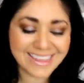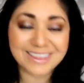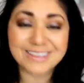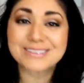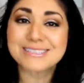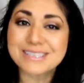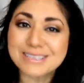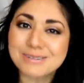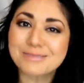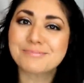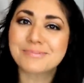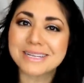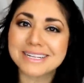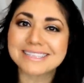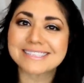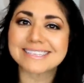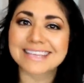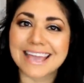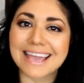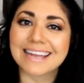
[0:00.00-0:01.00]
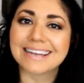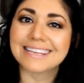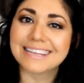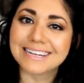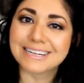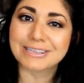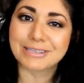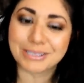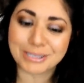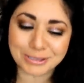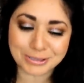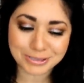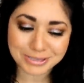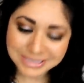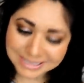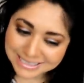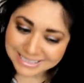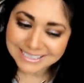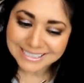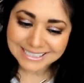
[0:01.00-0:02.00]
those little bits can get a
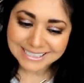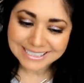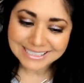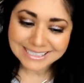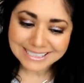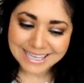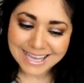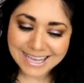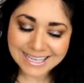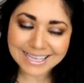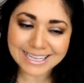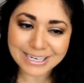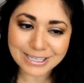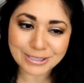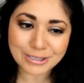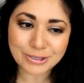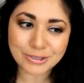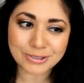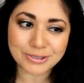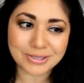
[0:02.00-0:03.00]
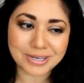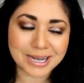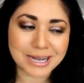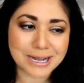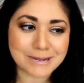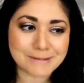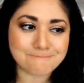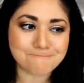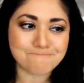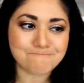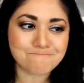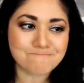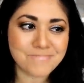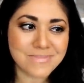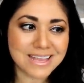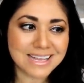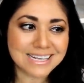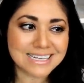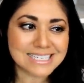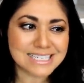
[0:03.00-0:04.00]
little, can get a little, um,
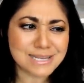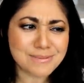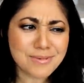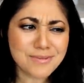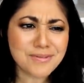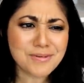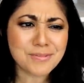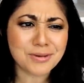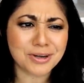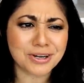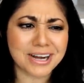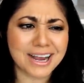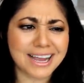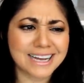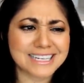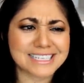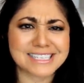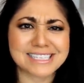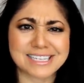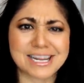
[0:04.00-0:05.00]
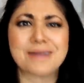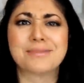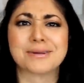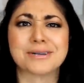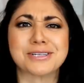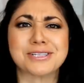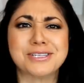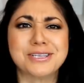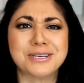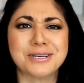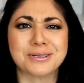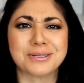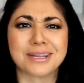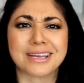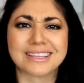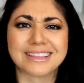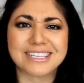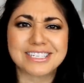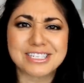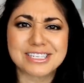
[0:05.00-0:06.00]
some of them are kind of stubborn too.
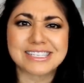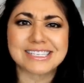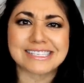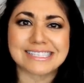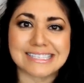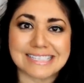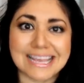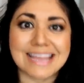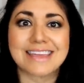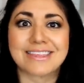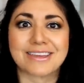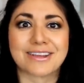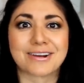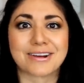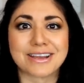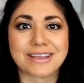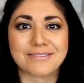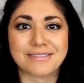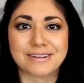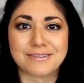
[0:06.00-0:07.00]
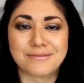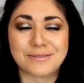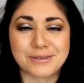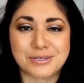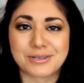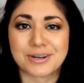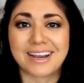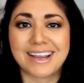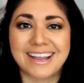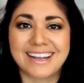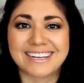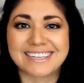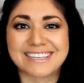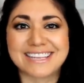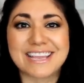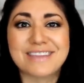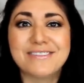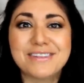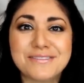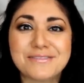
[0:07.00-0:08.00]
Like they just stay there even if you try,
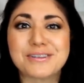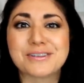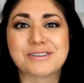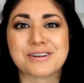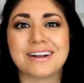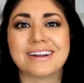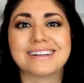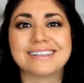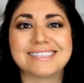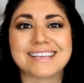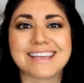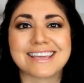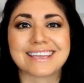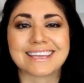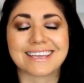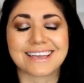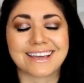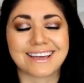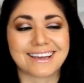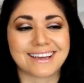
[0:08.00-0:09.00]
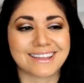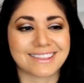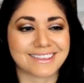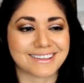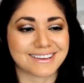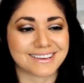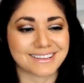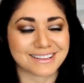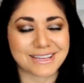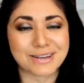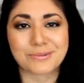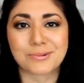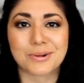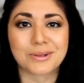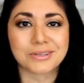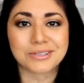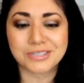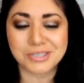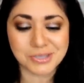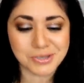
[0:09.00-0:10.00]
even if you try to take uh, the lint
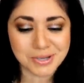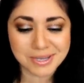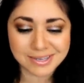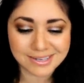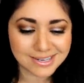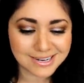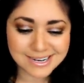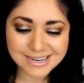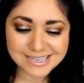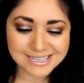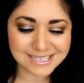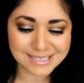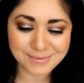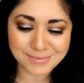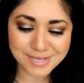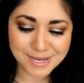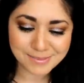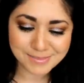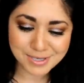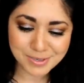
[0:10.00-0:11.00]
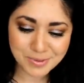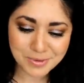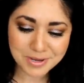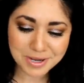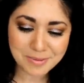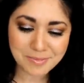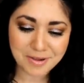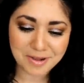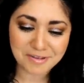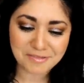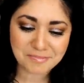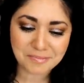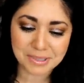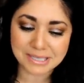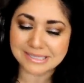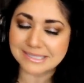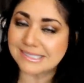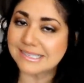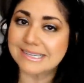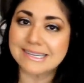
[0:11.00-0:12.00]
roller to it, sometimes it won't come off,
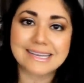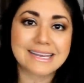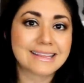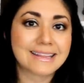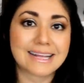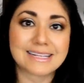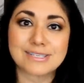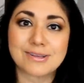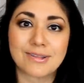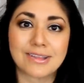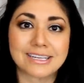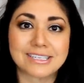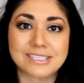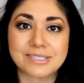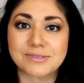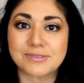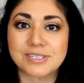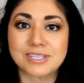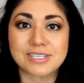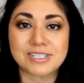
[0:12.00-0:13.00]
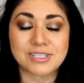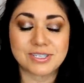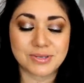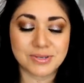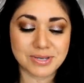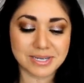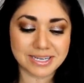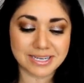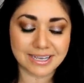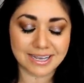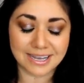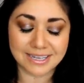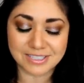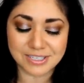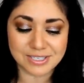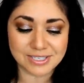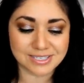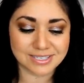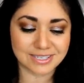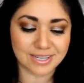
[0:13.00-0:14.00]
but that's all I do. Just do it, uh,
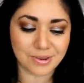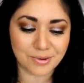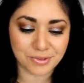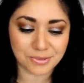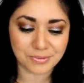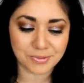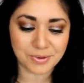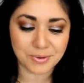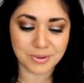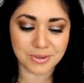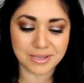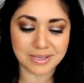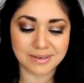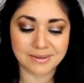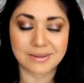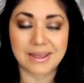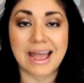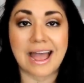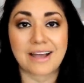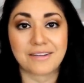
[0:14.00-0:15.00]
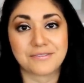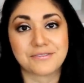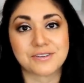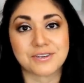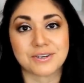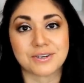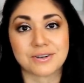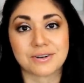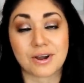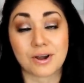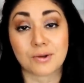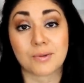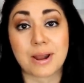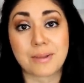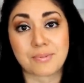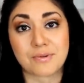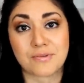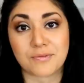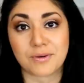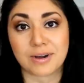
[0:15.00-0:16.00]
just go through it after or
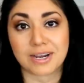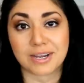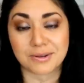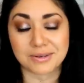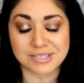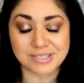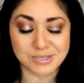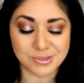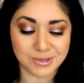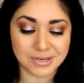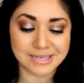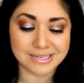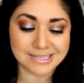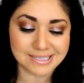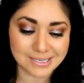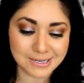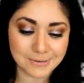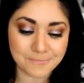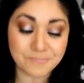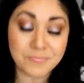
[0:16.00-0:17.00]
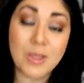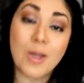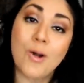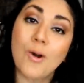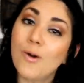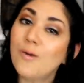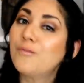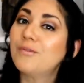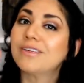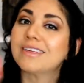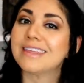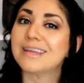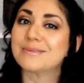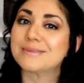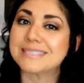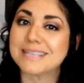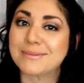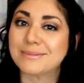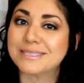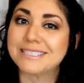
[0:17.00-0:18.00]
right before I go to store it. So hopefully that
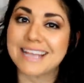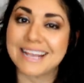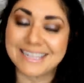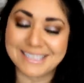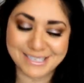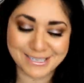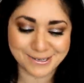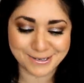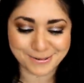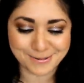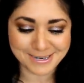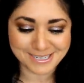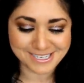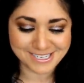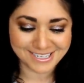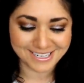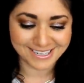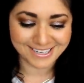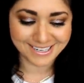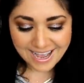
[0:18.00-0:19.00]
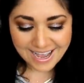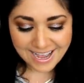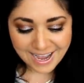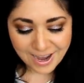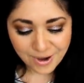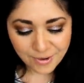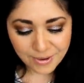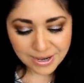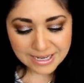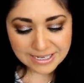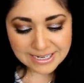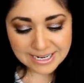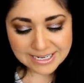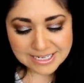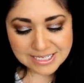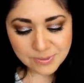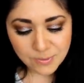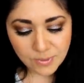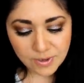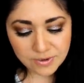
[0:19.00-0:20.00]
was able to answer your question. Uh, all right,
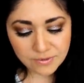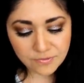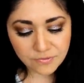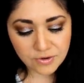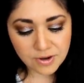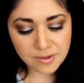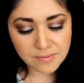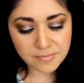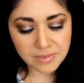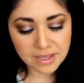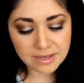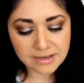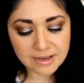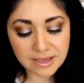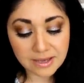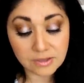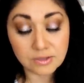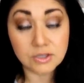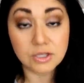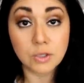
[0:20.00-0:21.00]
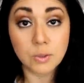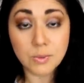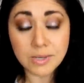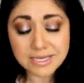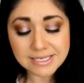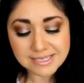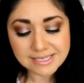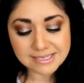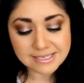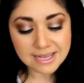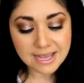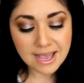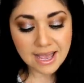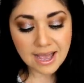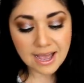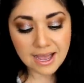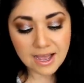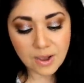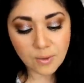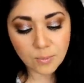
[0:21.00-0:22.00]
next one from Anel Lewis.
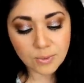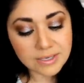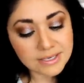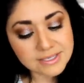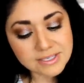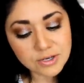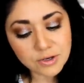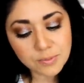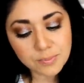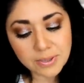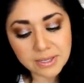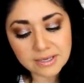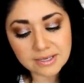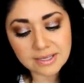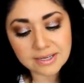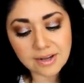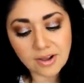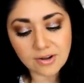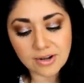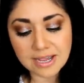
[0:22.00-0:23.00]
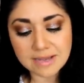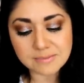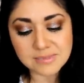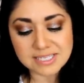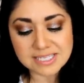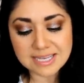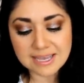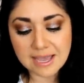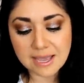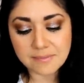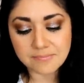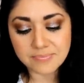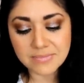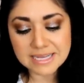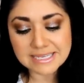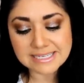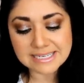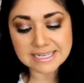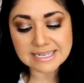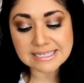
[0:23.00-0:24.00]
Uh, what is your opinion on MCM?
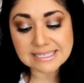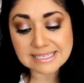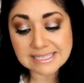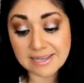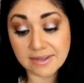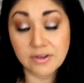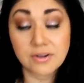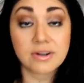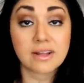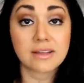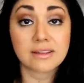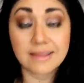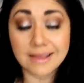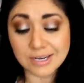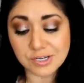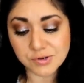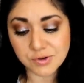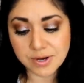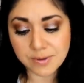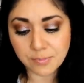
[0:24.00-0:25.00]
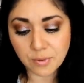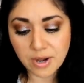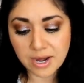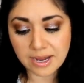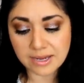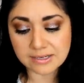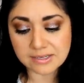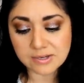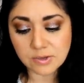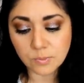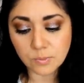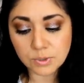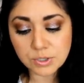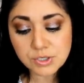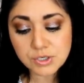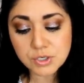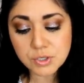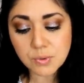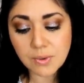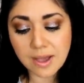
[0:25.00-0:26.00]
Is it considered a luxury brand?
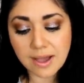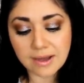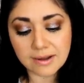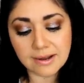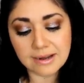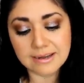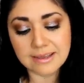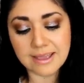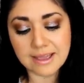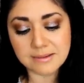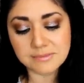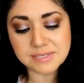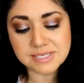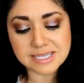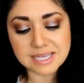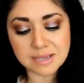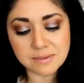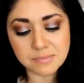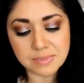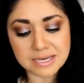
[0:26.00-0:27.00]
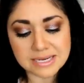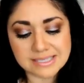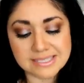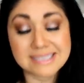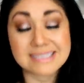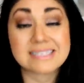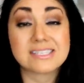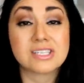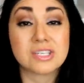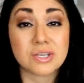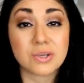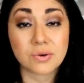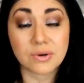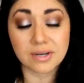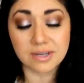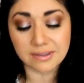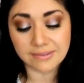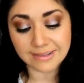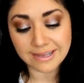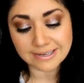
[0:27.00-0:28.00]
Would you add any MCM pieces to your
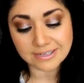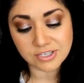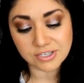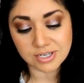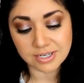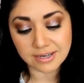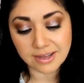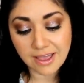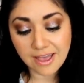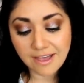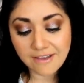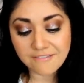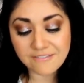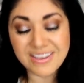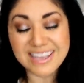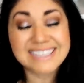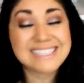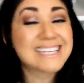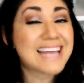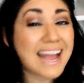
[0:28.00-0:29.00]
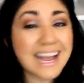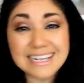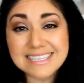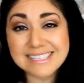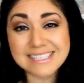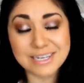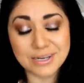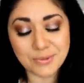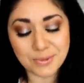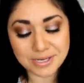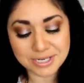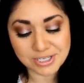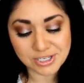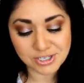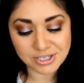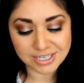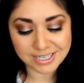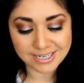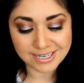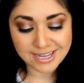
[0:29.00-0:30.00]
collection? Fantastic
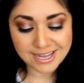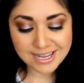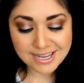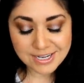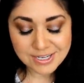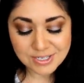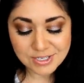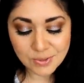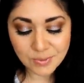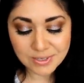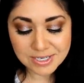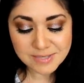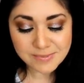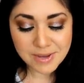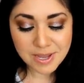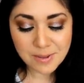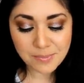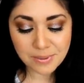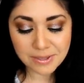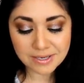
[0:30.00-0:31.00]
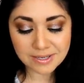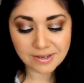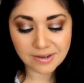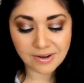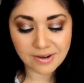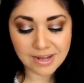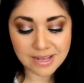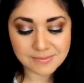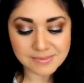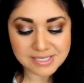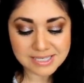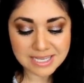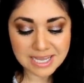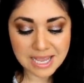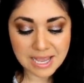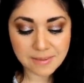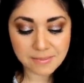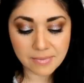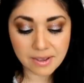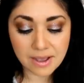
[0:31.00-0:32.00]
question. So what is my opinion on
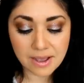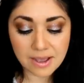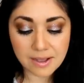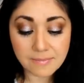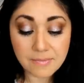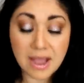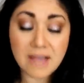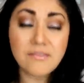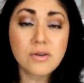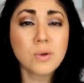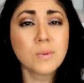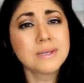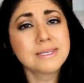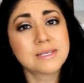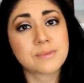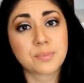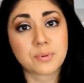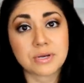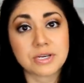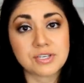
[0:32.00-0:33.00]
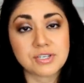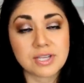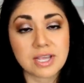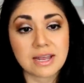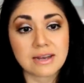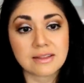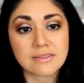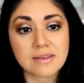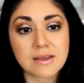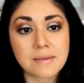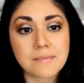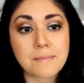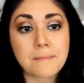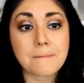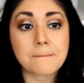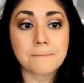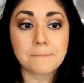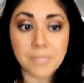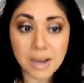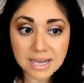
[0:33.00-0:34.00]
MCM? Um, I've always appreciated
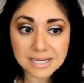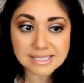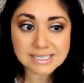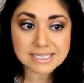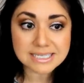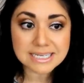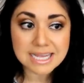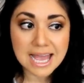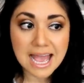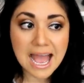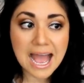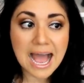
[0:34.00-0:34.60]
them, but